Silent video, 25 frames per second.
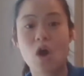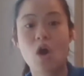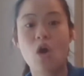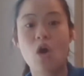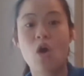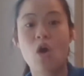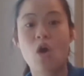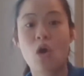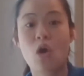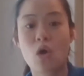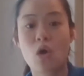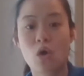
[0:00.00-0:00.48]

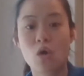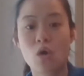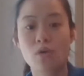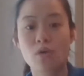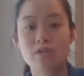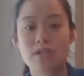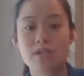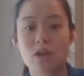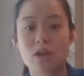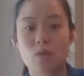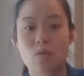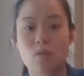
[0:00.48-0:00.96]

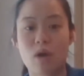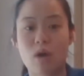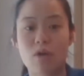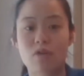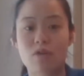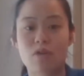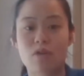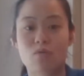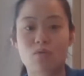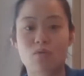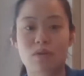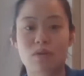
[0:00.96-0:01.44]
hold it
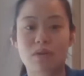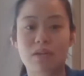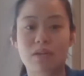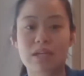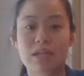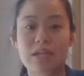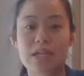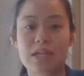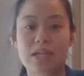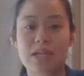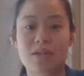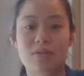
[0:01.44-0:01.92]
while you
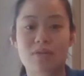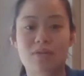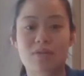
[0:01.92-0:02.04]
release the